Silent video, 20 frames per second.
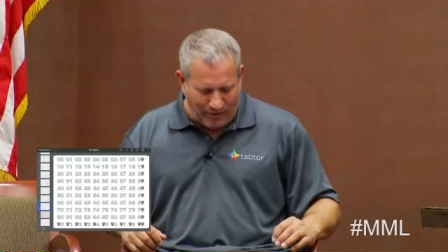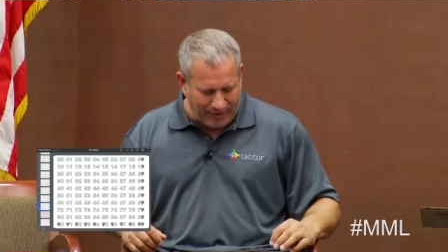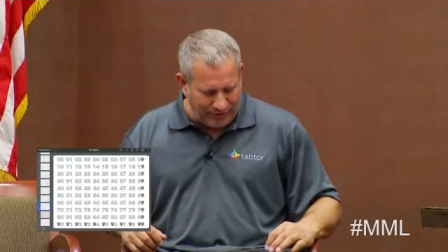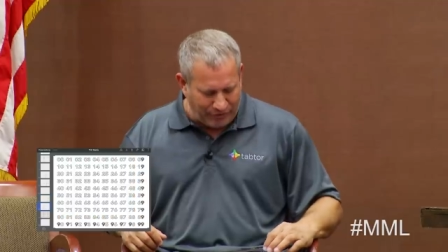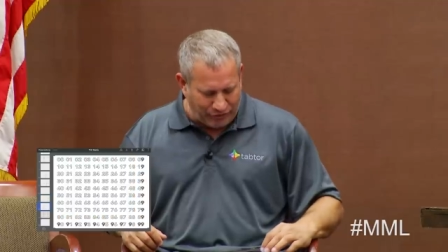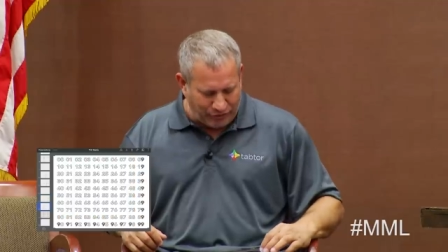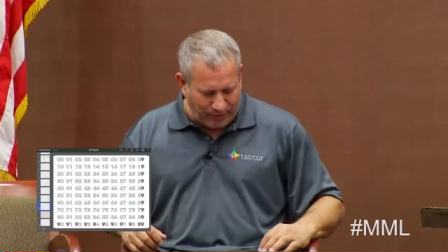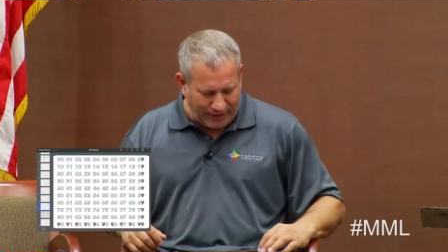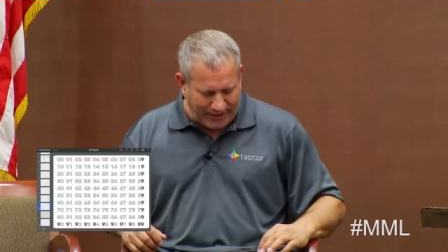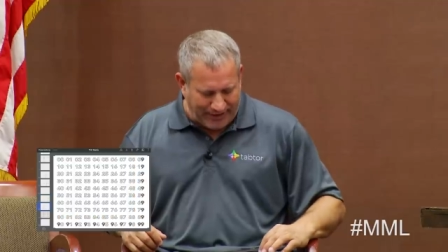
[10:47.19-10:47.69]
And
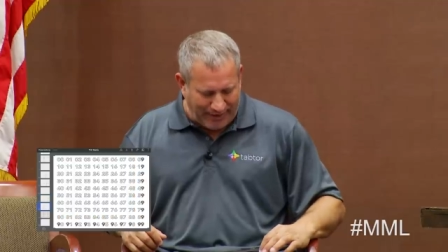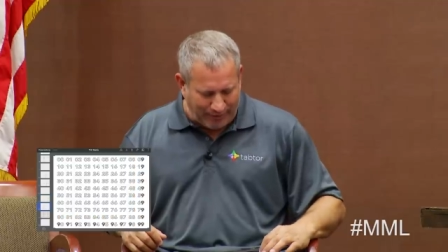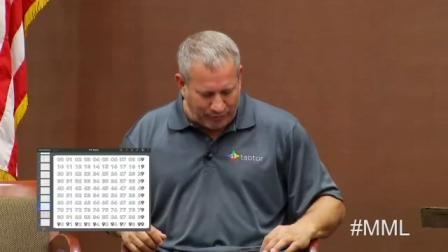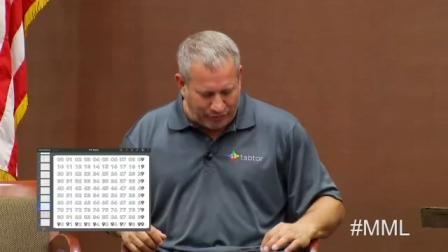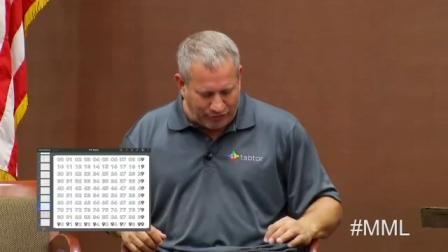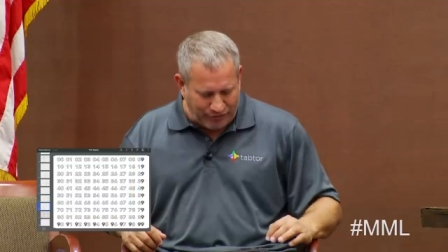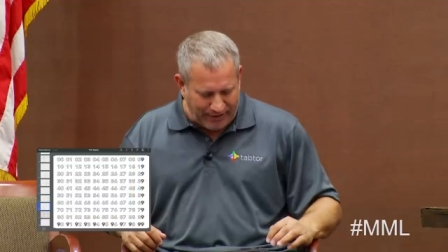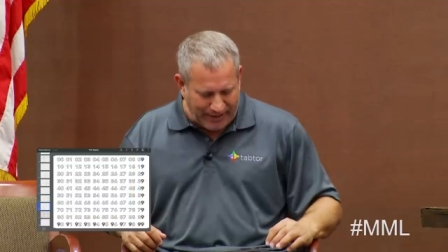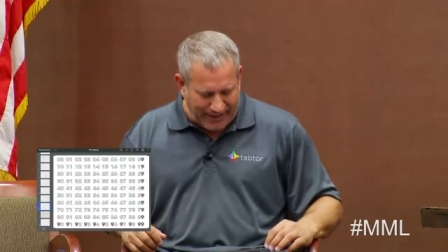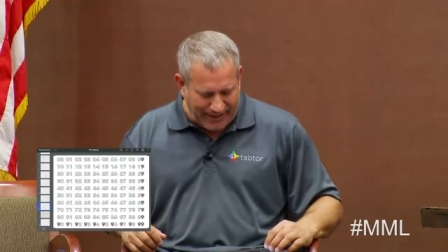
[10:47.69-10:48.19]
so I kept
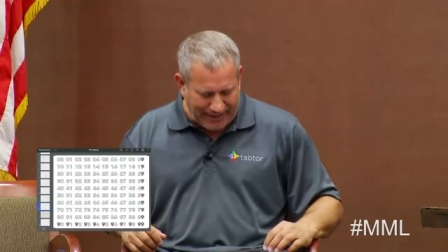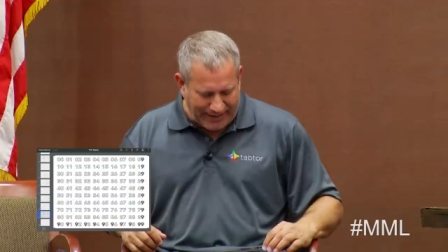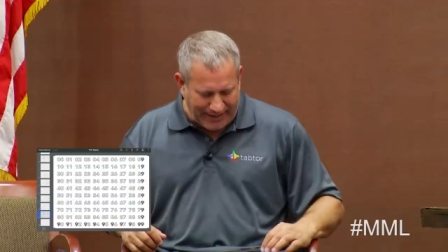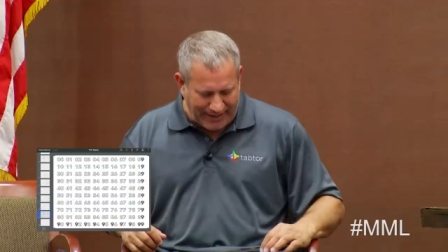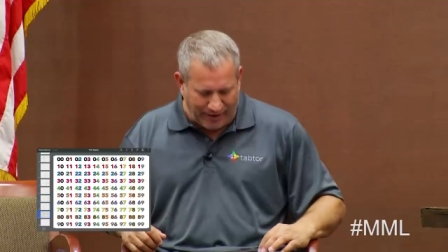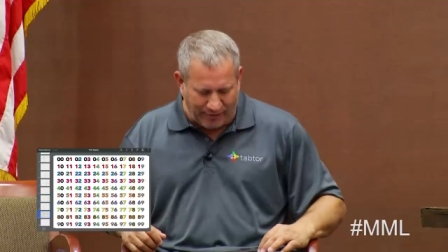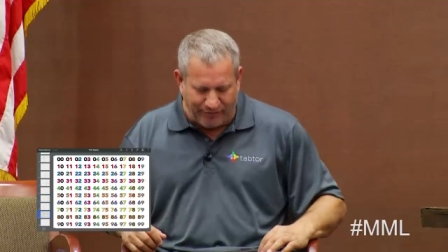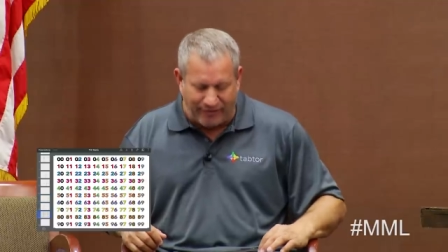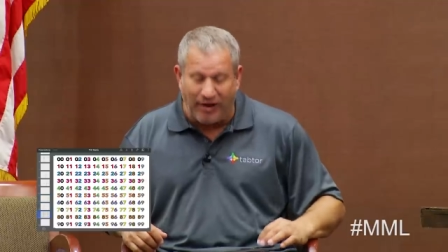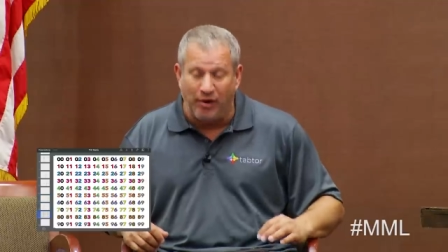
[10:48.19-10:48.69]
digging, and
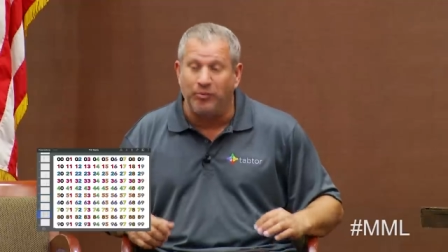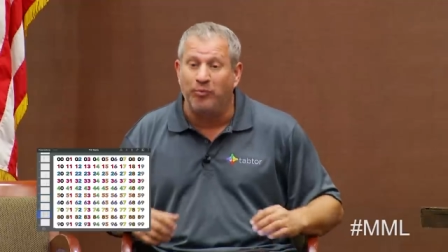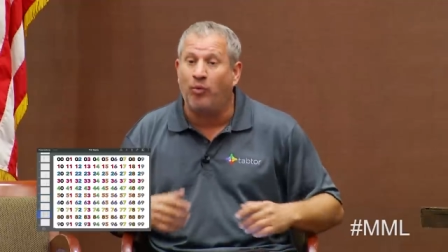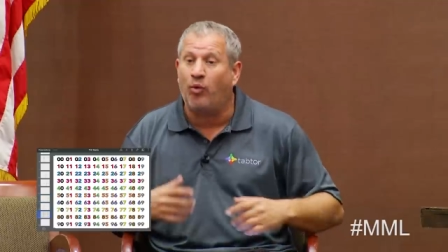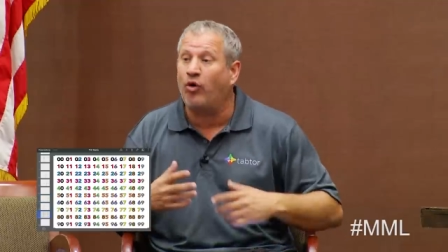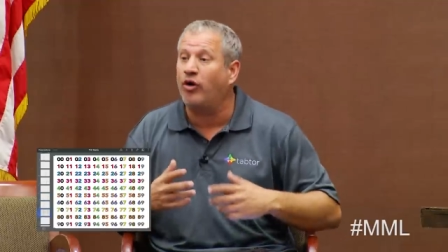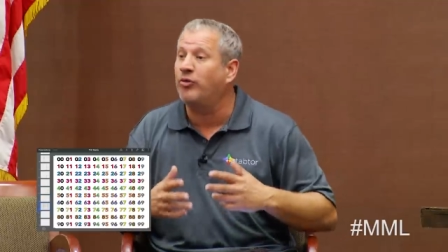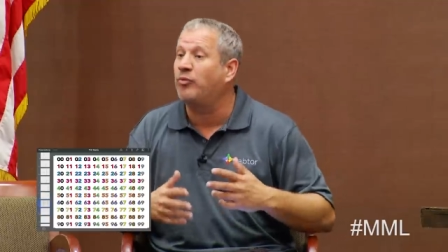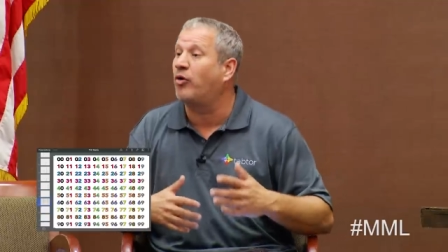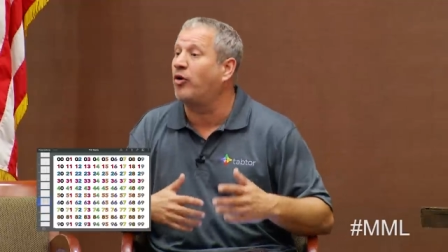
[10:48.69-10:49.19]
I found
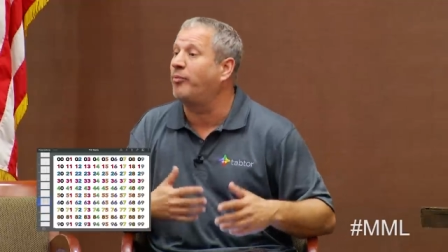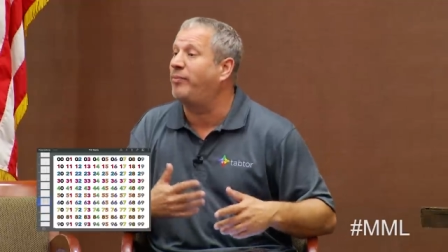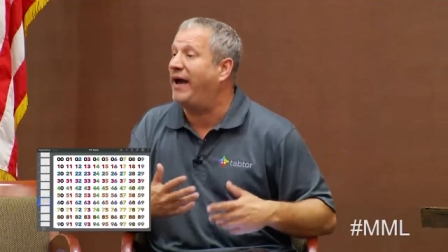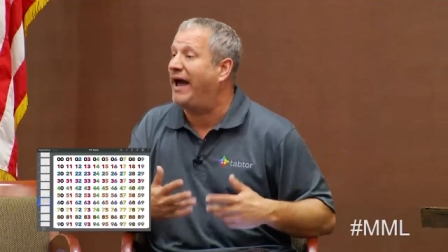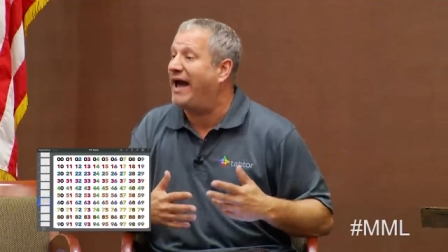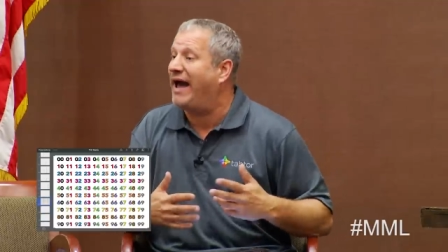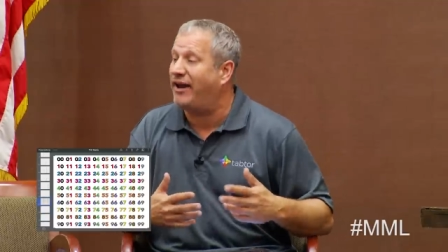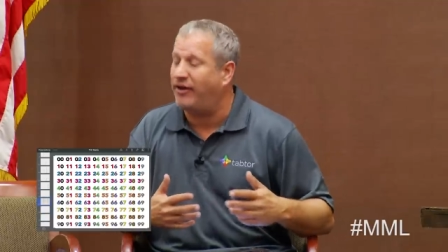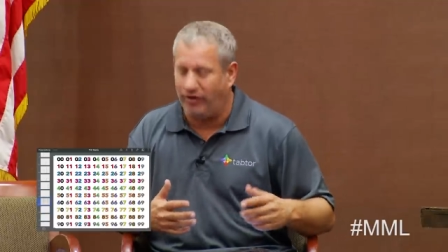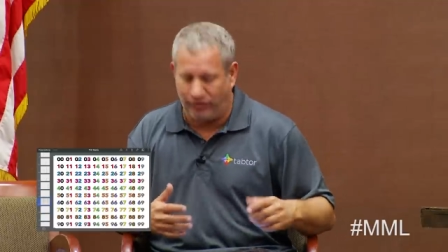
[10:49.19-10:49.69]
more and more
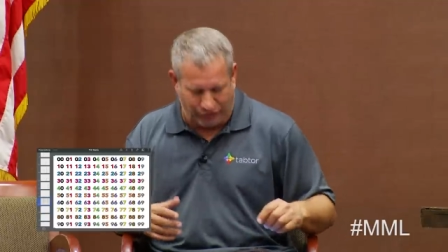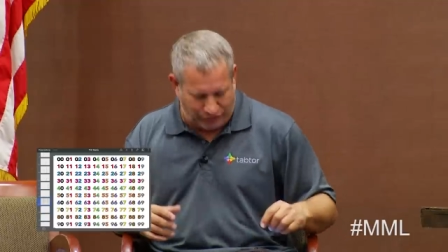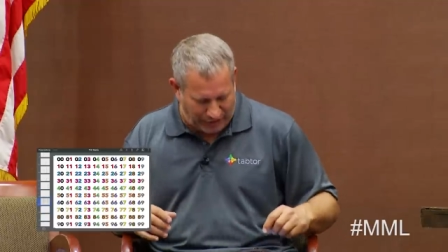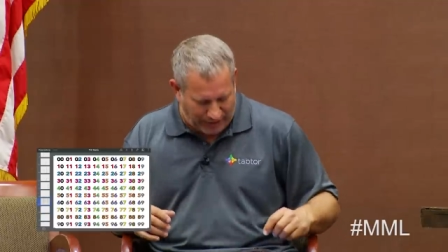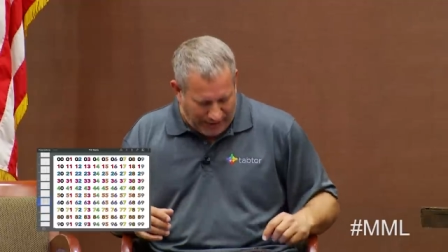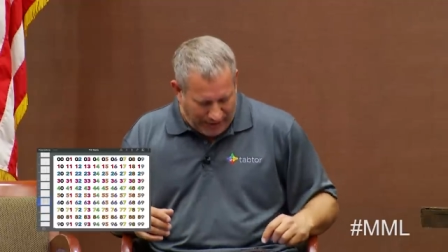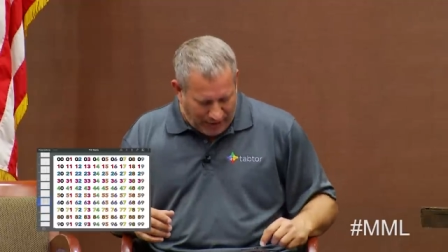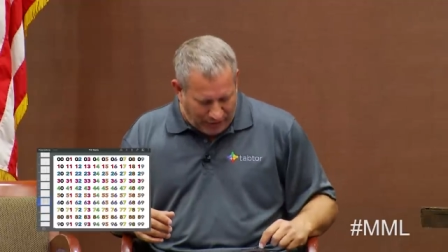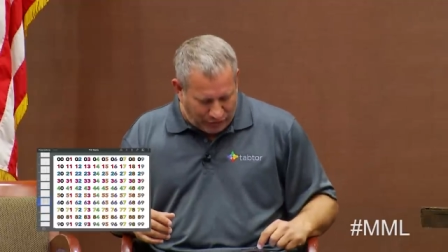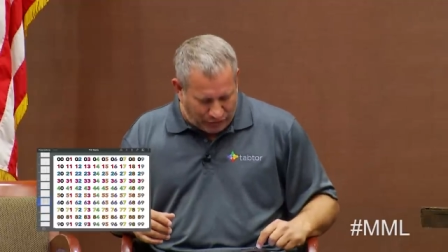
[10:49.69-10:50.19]
patterns.
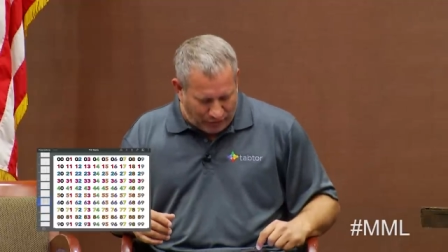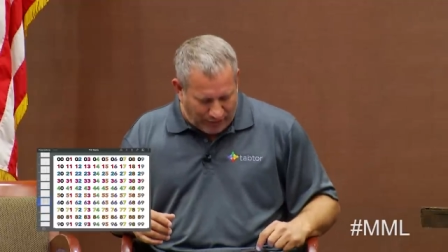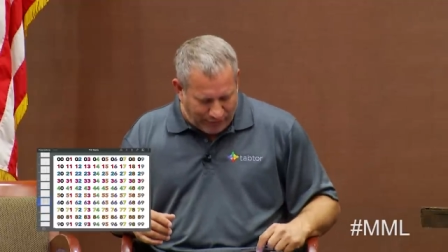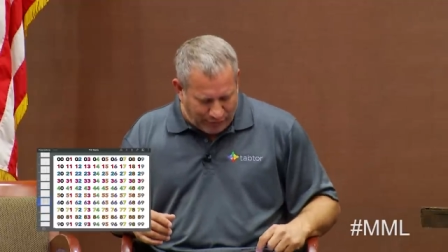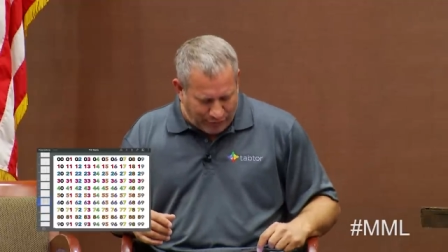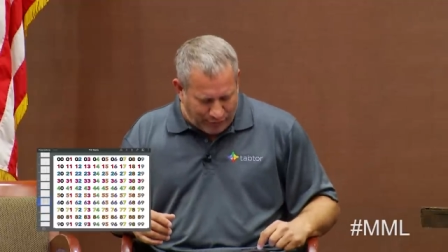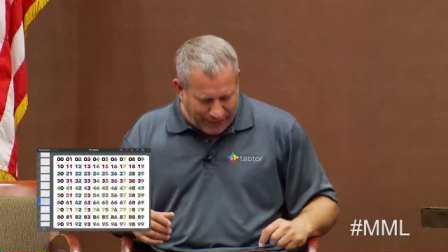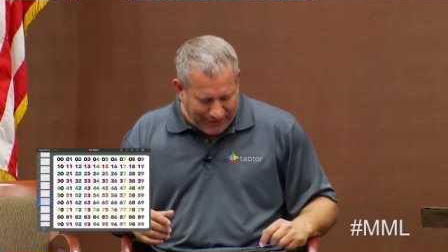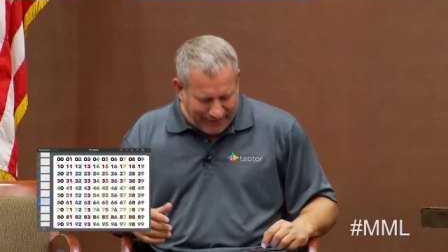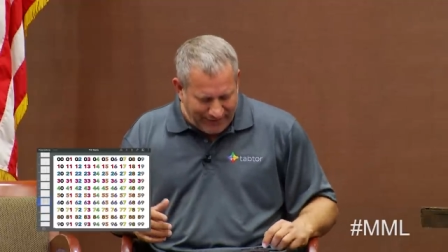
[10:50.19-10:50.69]
So I've
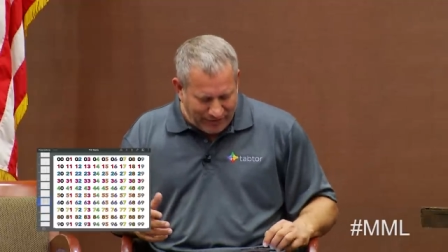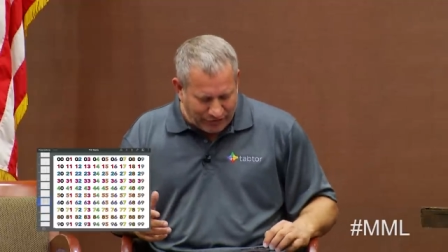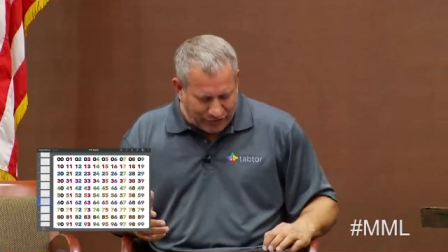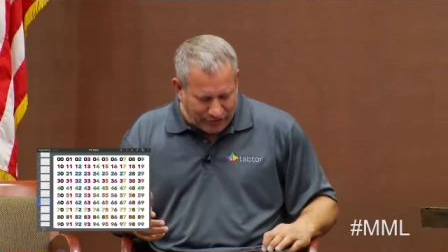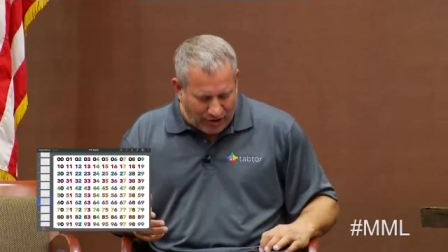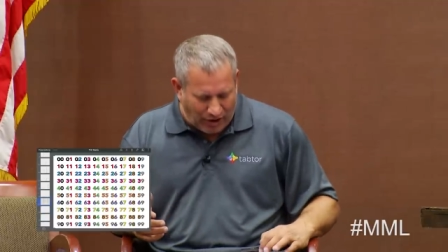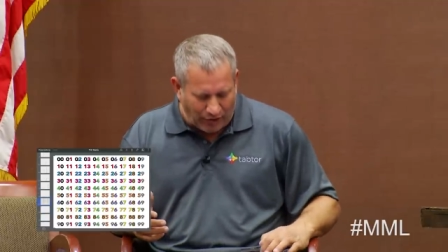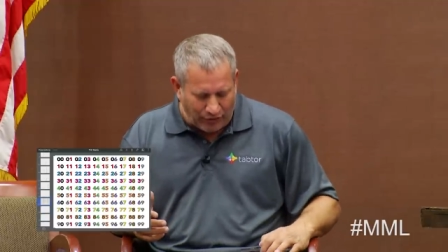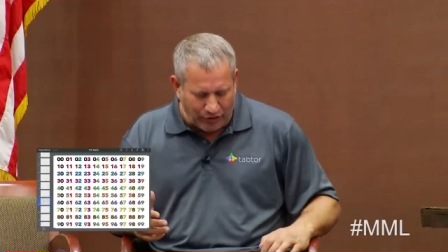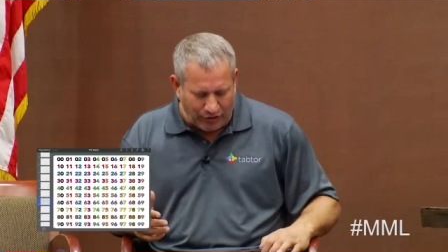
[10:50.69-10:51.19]
created this
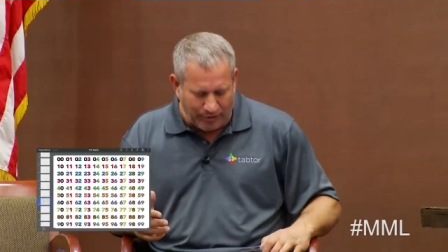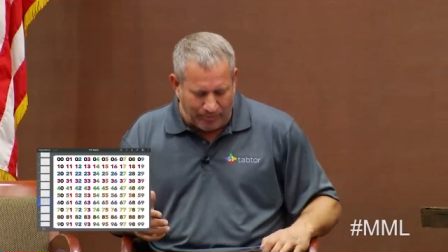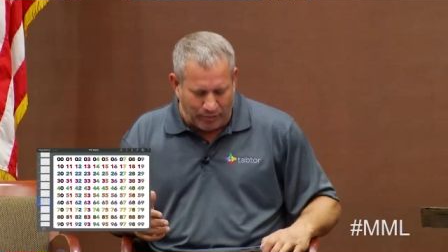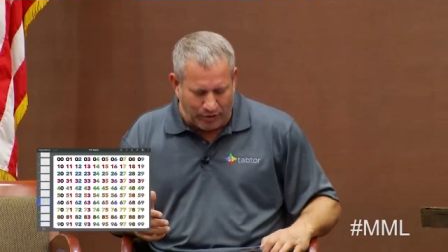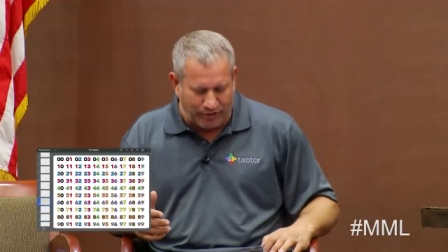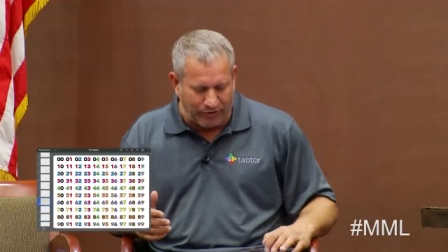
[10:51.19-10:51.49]
coloring book.